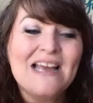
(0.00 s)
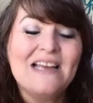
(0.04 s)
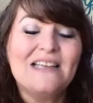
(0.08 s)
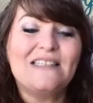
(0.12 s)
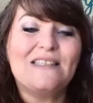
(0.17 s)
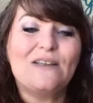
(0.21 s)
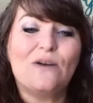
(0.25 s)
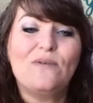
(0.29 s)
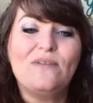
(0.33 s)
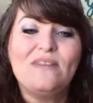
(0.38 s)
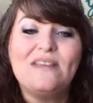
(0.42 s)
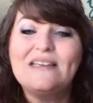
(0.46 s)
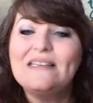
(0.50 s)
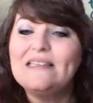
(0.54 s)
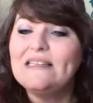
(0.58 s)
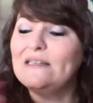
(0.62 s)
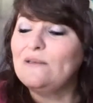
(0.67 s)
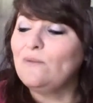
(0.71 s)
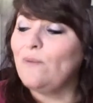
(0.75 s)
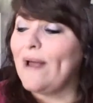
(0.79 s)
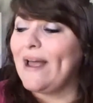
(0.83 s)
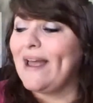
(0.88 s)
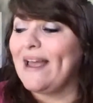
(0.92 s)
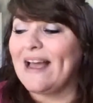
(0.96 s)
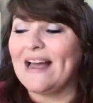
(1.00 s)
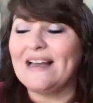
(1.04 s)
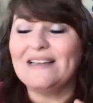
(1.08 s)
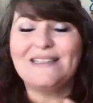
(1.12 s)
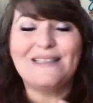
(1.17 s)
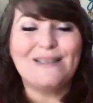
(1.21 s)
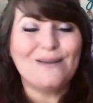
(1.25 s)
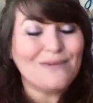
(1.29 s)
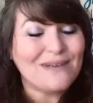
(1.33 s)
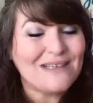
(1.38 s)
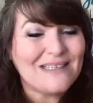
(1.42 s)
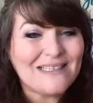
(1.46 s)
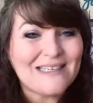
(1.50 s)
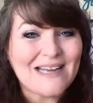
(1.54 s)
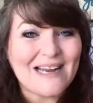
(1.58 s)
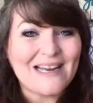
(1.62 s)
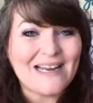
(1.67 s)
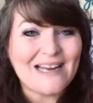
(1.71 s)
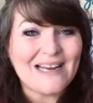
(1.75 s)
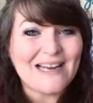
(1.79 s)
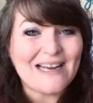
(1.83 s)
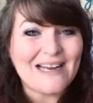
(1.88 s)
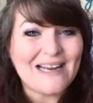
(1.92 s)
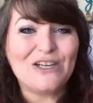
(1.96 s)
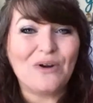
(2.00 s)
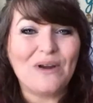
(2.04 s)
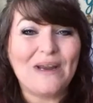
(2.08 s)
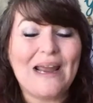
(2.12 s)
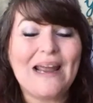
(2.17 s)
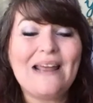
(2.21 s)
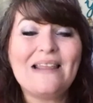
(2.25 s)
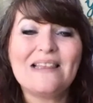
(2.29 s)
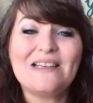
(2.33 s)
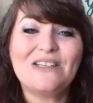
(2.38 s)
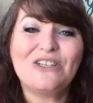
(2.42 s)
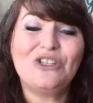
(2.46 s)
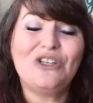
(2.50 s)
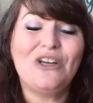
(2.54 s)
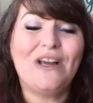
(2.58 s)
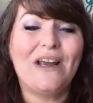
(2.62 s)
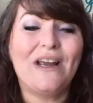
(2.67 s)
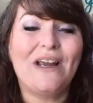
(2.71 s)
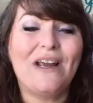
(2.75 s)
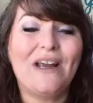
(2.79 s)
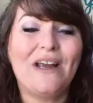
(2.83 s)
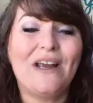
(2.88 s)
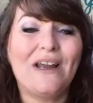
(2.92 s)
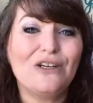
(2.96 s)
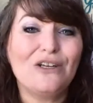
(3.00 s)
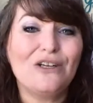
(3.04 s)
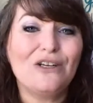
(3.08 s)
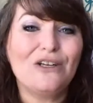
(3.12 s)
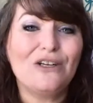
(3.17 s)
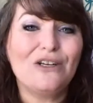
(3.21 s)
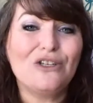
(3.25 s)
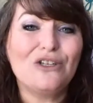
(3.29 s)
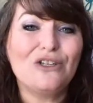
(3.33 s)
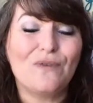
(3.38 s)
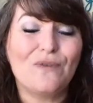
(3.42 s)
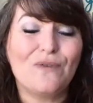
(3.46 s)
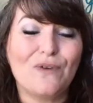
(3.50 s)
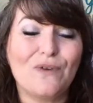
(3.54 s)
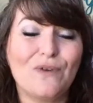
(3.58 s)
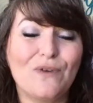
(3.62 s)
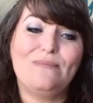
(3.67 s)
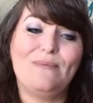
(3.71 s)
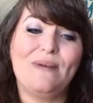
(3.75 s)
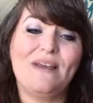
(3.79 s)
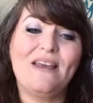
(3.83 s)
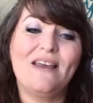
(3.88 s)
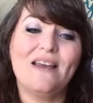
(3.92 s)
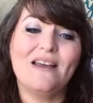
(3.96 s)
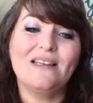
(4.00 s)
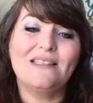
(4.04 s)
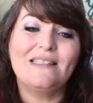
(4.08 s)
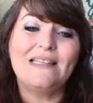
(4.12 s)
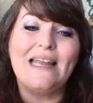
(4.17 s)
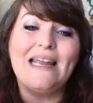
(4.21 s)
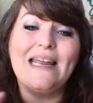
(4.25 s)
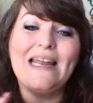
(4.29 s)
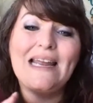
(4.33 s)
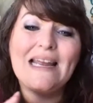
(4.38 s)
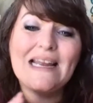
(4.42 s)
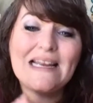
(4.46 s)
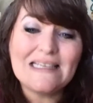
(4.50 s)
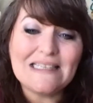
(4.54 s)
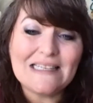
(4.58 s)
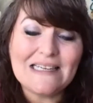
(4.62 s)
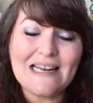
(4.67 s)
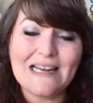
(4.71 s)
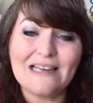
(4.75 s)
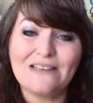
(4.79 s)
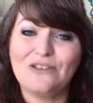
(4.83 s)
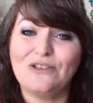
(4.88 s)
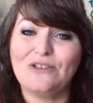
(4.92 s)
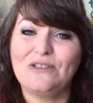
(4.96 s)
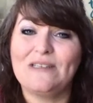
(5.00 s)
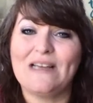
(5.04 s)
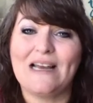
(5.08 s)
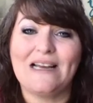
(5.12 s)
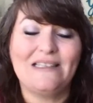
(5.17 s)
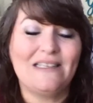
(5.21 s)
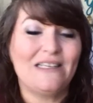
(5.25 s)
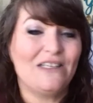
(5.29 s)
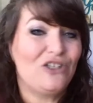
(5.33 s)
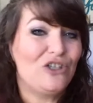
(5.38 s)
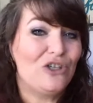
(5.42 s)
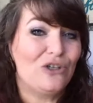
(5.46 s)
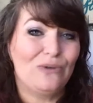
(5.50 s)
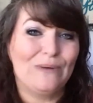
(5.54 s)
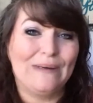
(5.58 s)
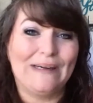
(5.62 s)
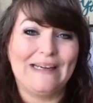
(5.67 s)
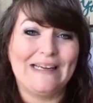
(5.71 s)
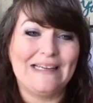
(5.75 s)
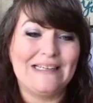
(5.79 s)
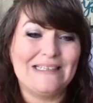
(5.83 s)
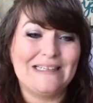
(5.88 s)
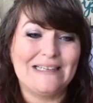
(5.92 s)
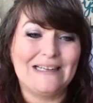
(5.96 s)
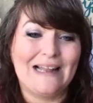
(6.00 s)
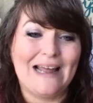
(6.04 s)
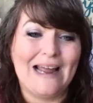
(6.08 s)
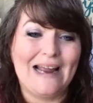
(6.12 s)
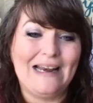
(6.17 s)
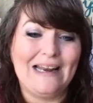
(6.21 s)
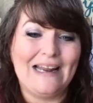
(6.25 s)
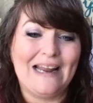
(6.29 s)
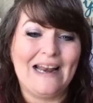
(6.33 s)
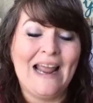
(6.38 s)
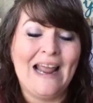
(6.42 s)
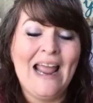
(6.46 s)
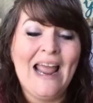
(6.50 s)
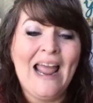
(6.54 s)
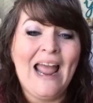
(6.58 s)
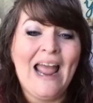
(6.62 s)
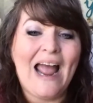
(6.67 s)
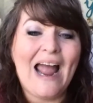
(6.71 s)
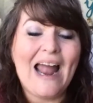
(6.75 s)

So this is why I got so excited to create this challenge for you, is because it is an exercise that children can delight in,